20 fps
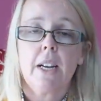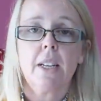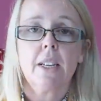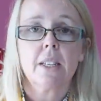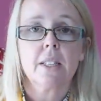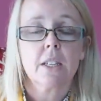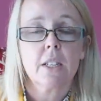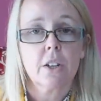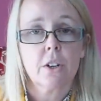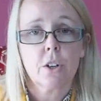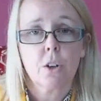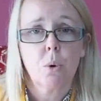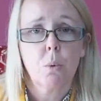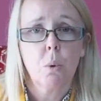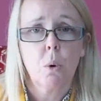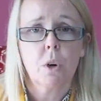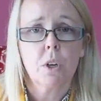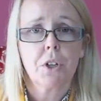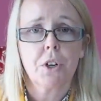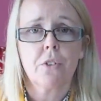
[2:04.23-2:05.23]
It's got a
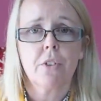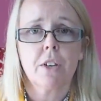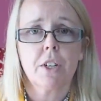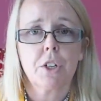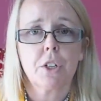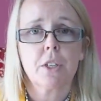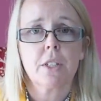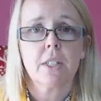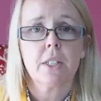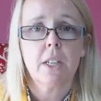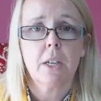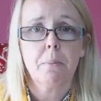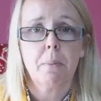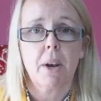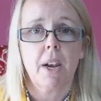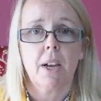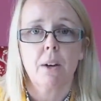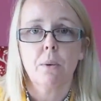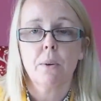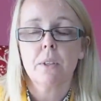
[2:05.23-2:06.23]
quarter inch seam
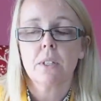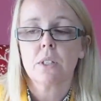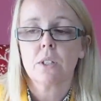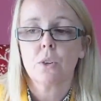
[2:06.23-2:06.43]
allowance,